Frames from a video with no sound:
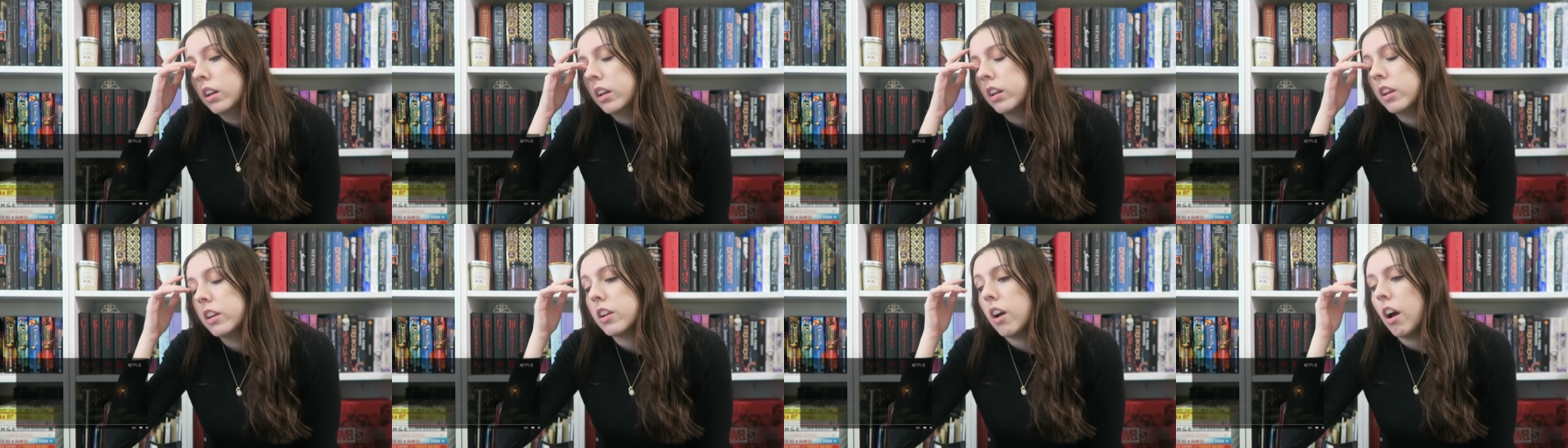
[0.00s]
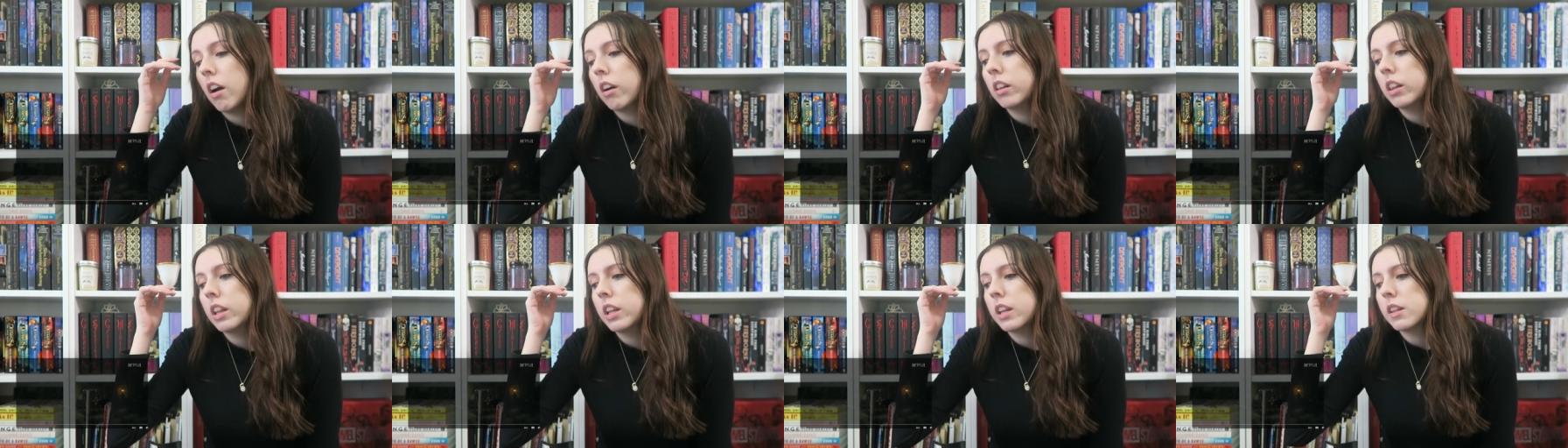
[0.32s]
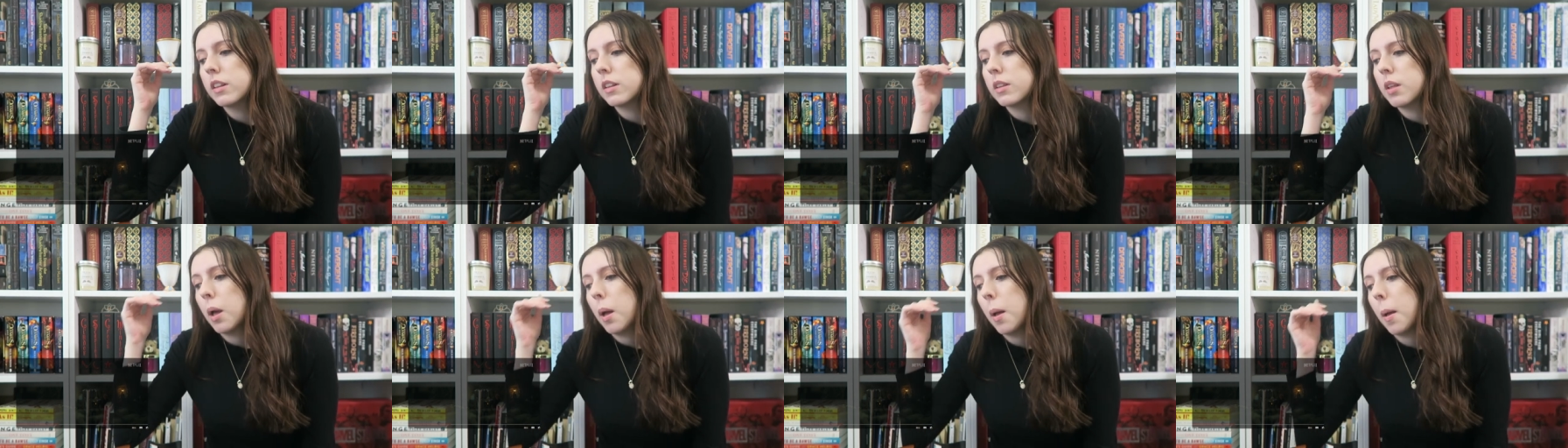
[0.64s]
the
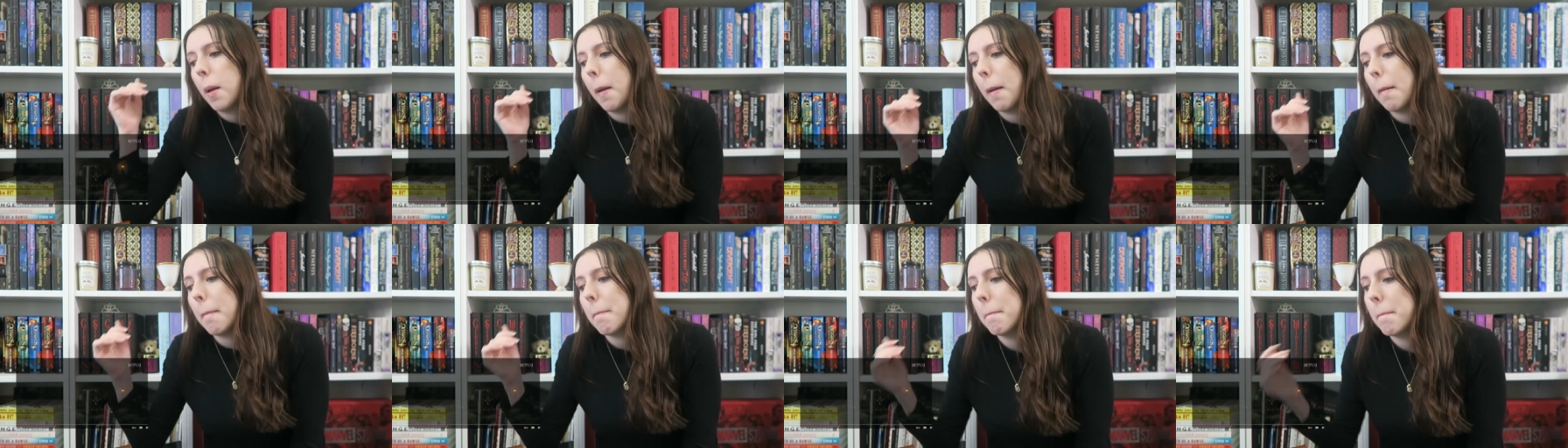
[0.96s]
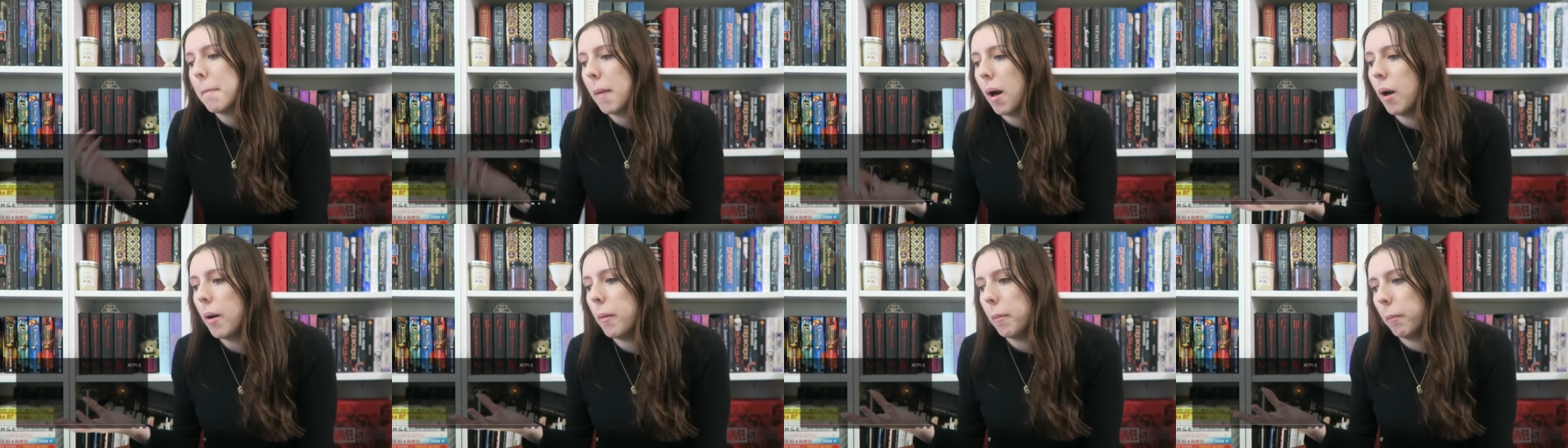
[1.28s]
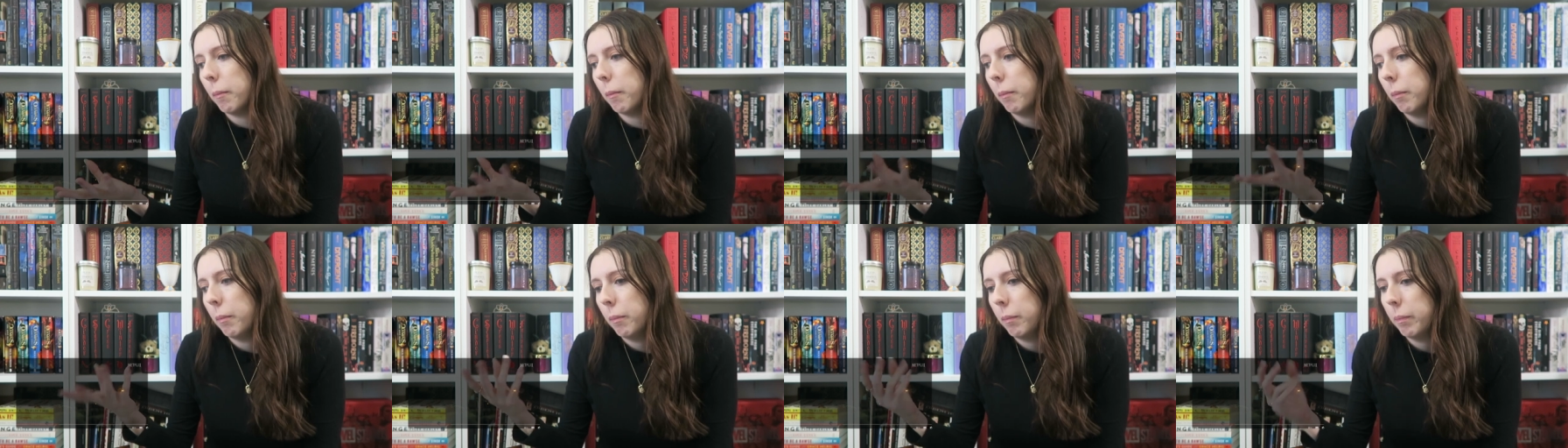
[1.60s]
Darkling's
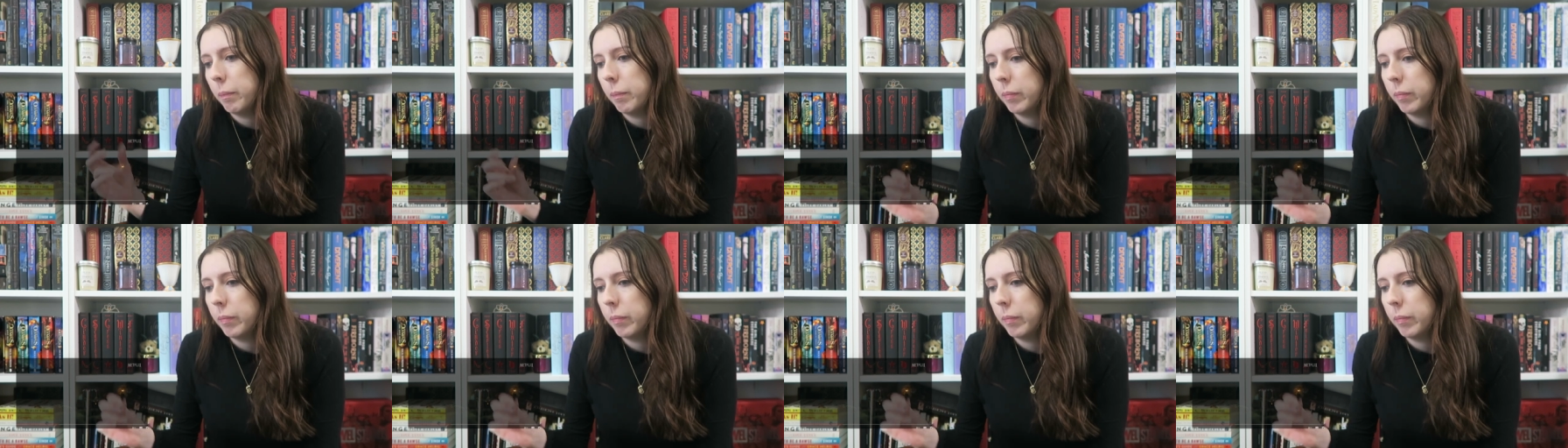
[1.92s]
mum.